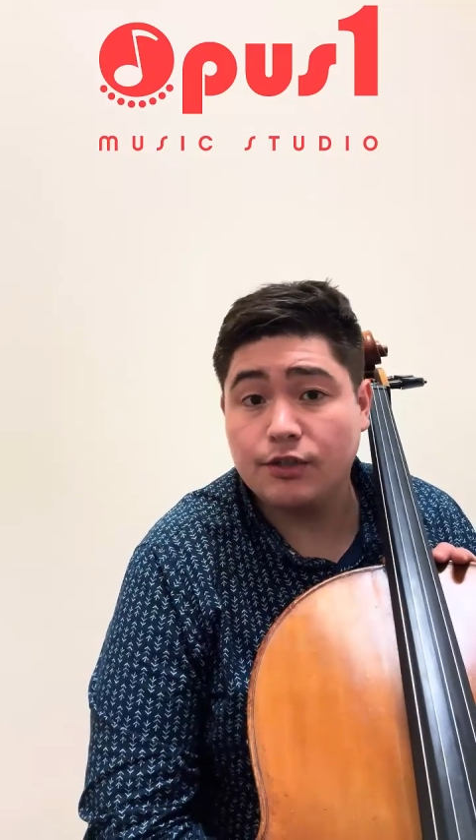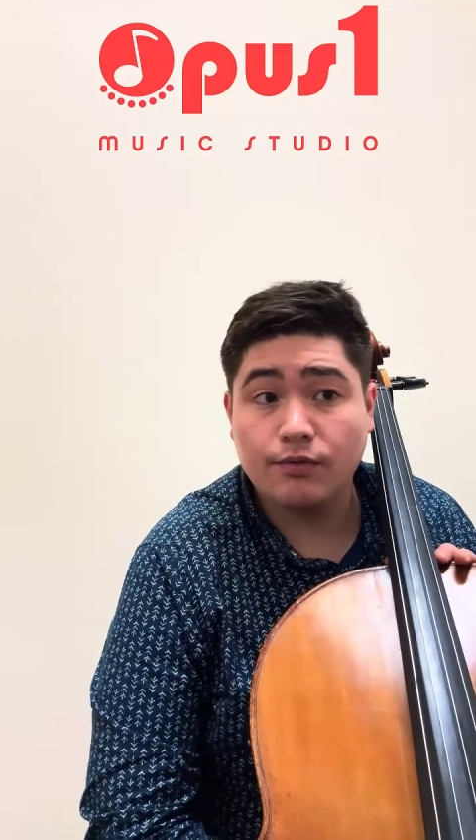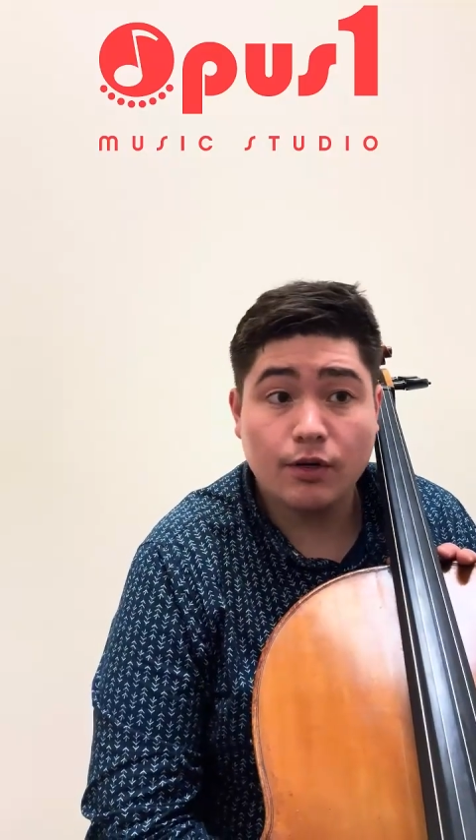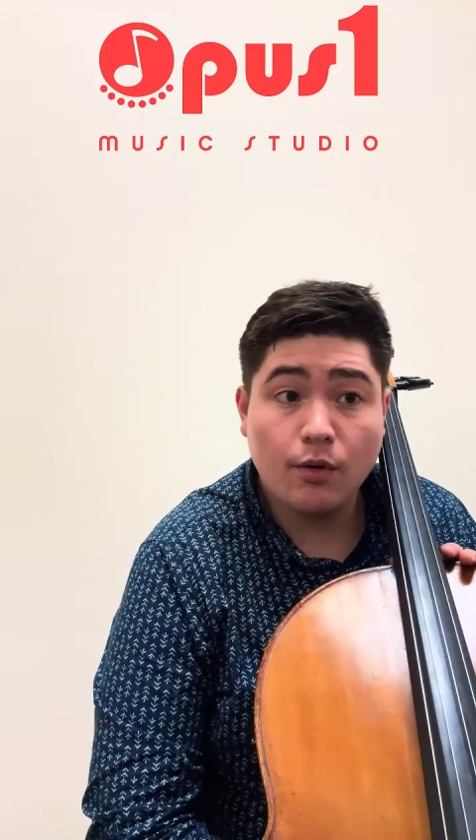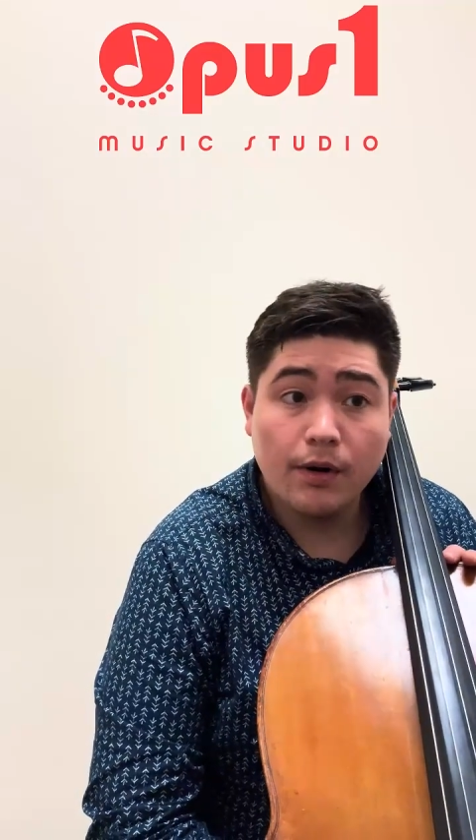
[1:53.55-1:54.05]
to
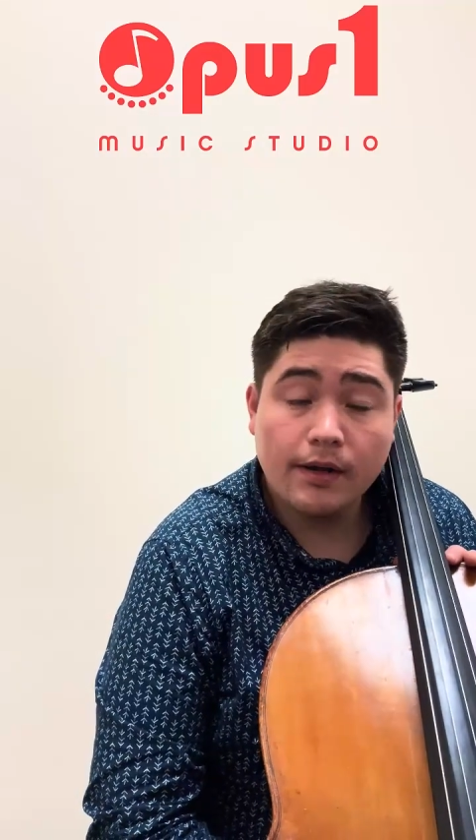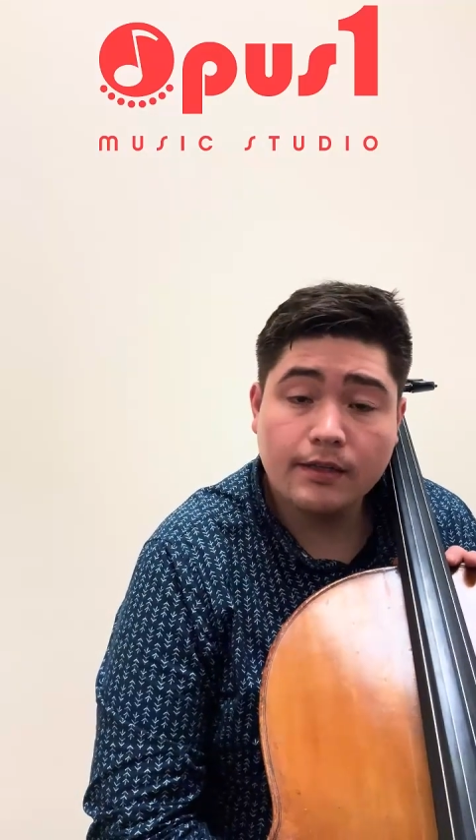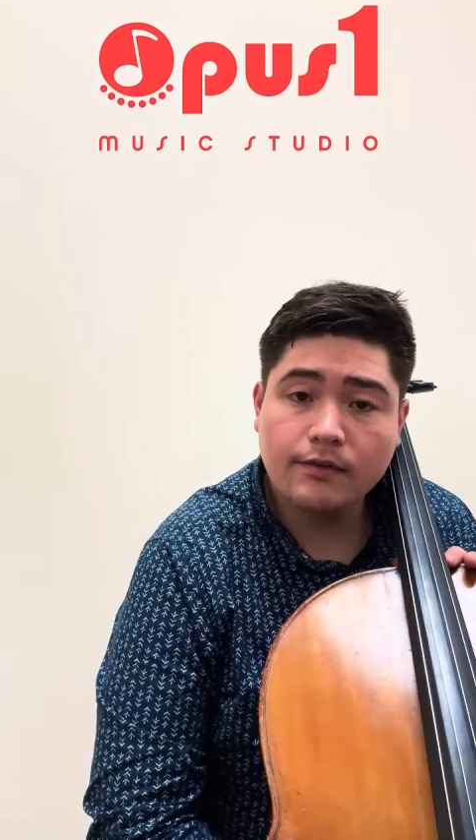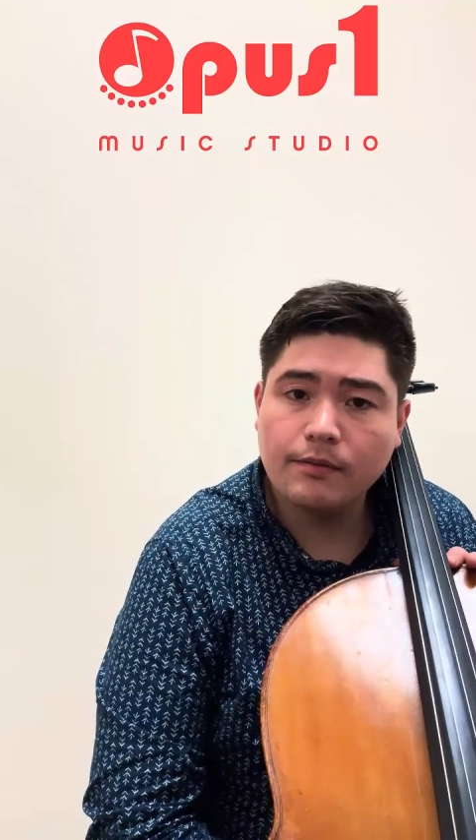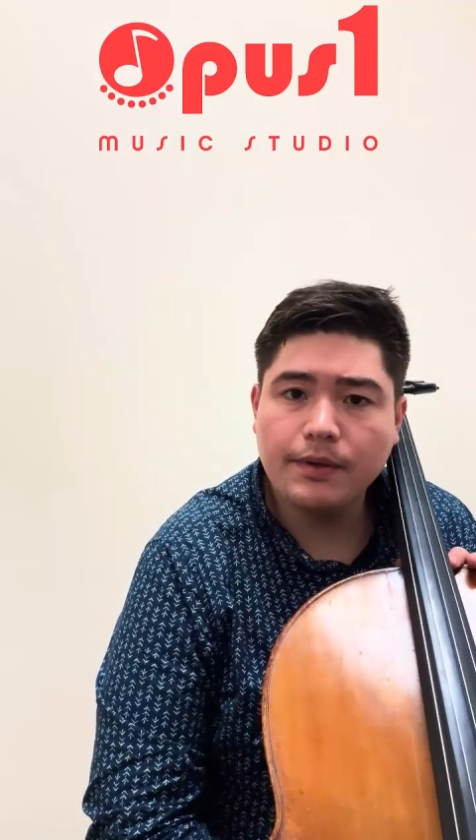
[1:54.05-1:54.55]

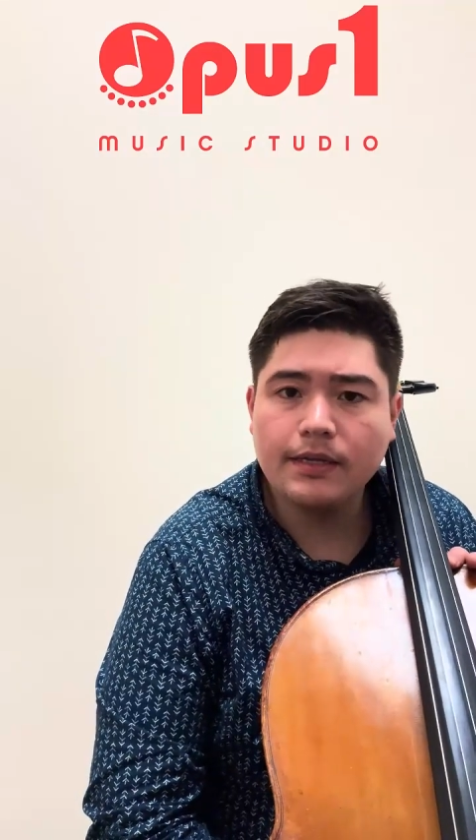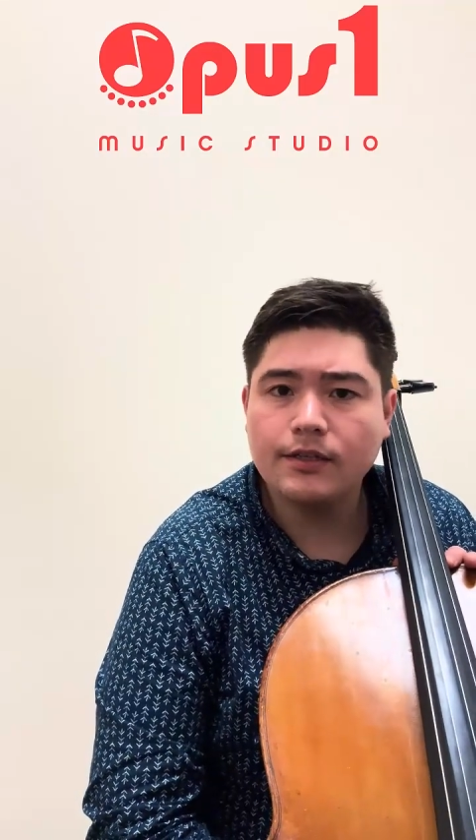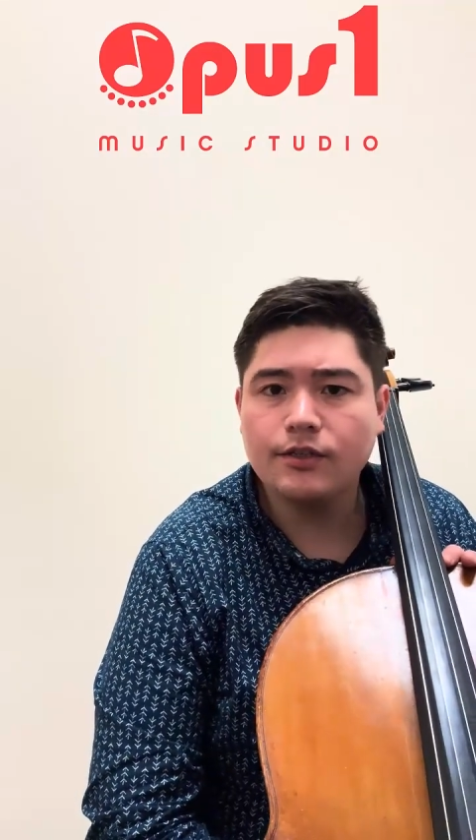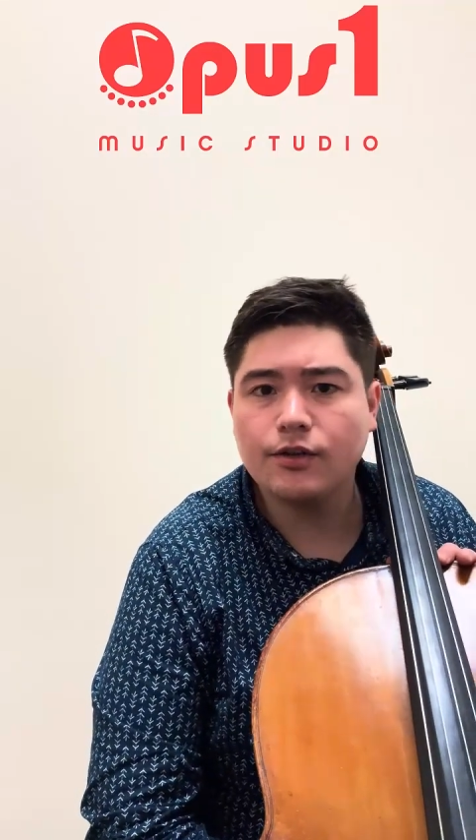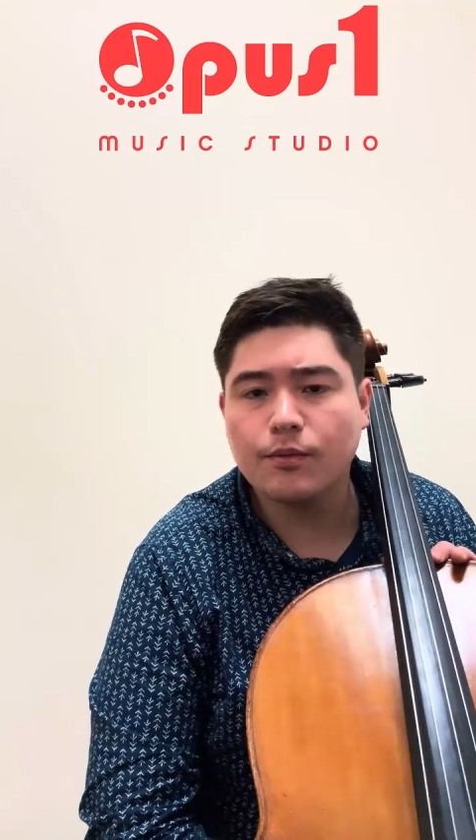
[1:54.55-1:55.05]
recordings of the
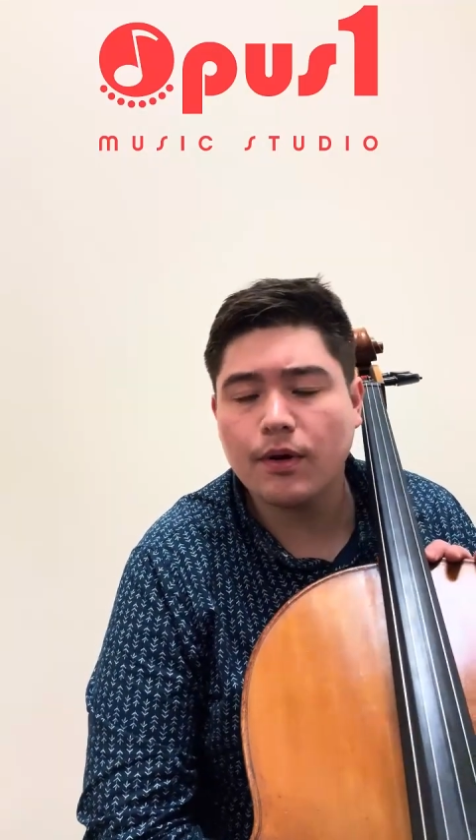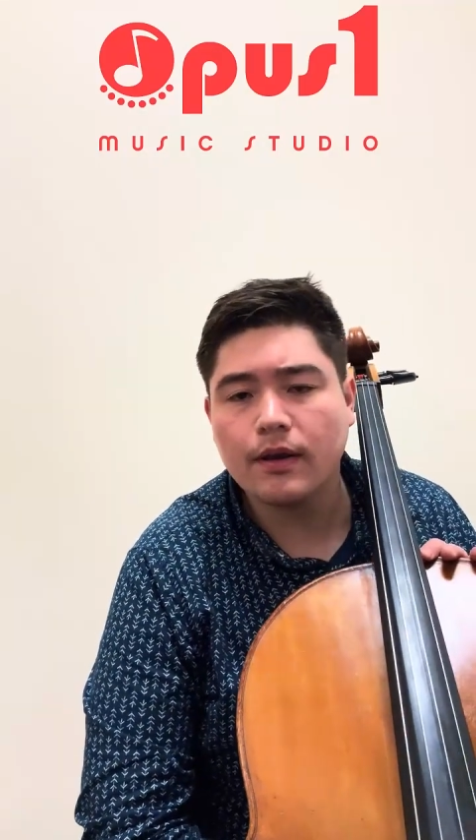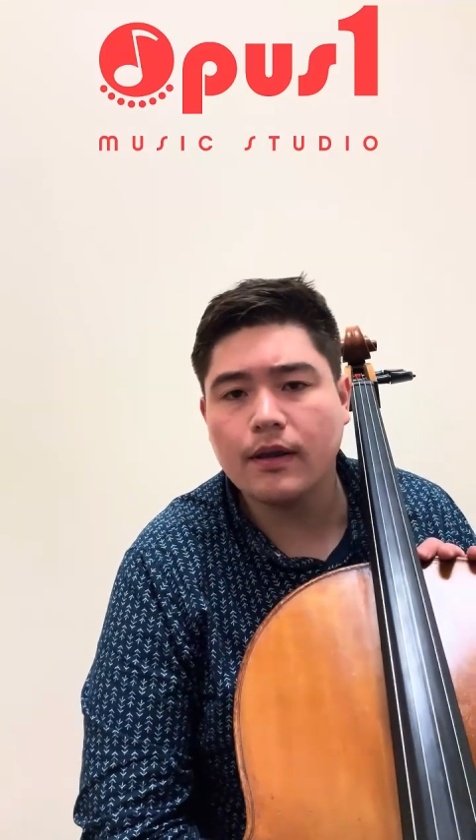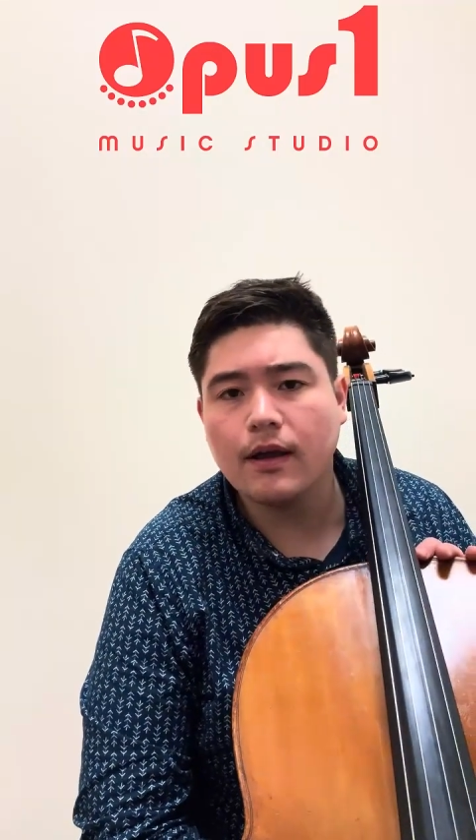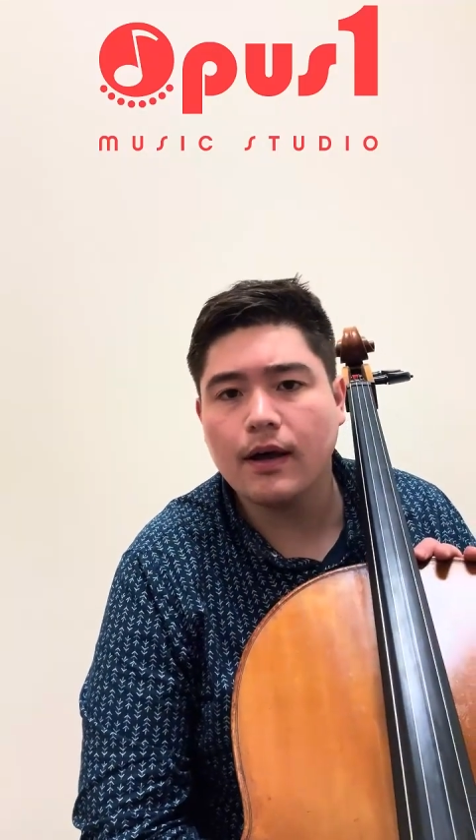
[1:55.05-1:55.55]
pieces you're
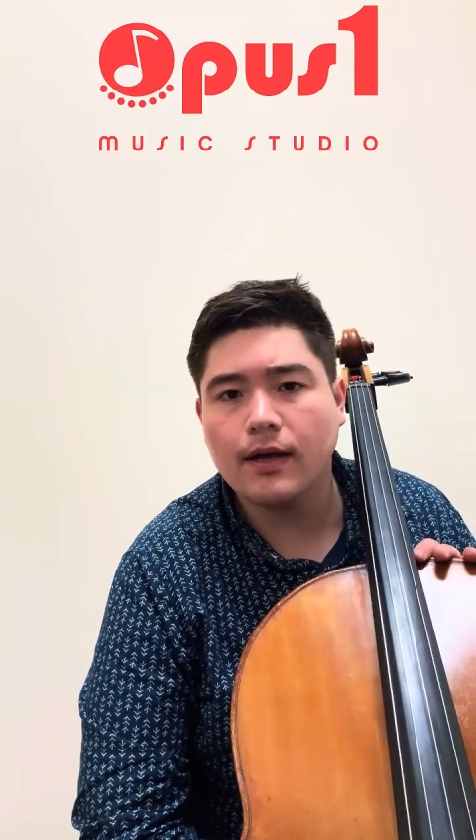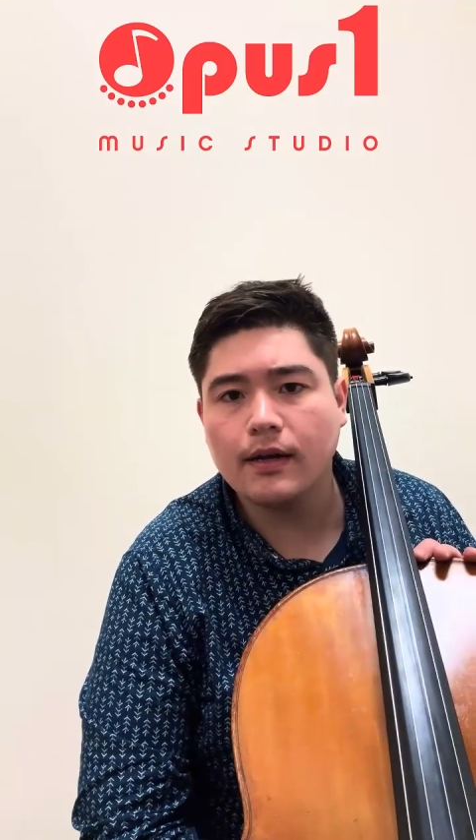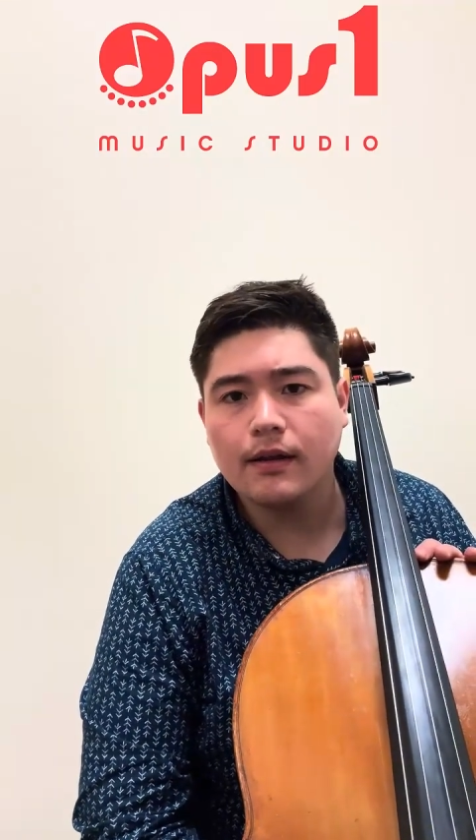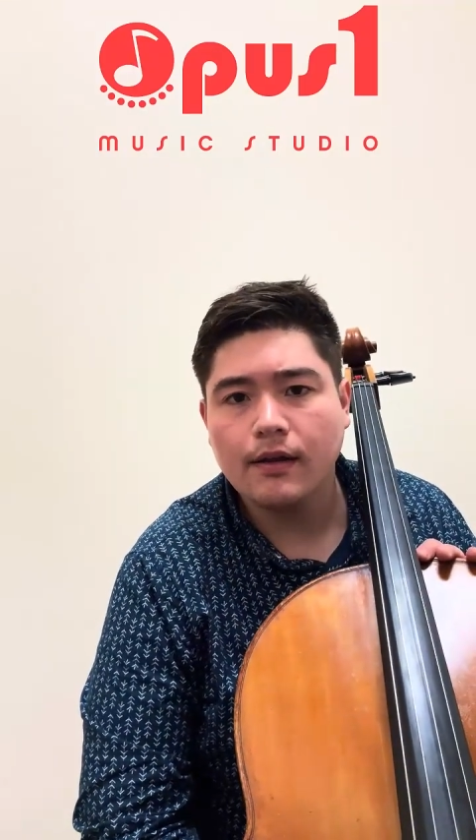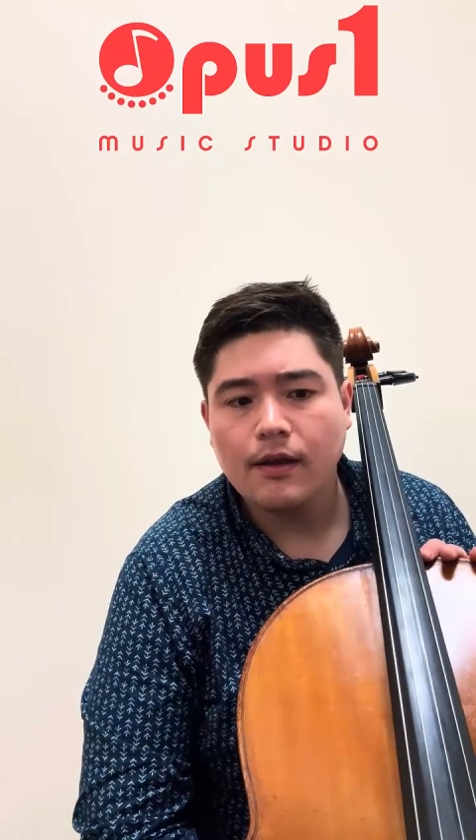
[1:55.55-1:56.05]
working on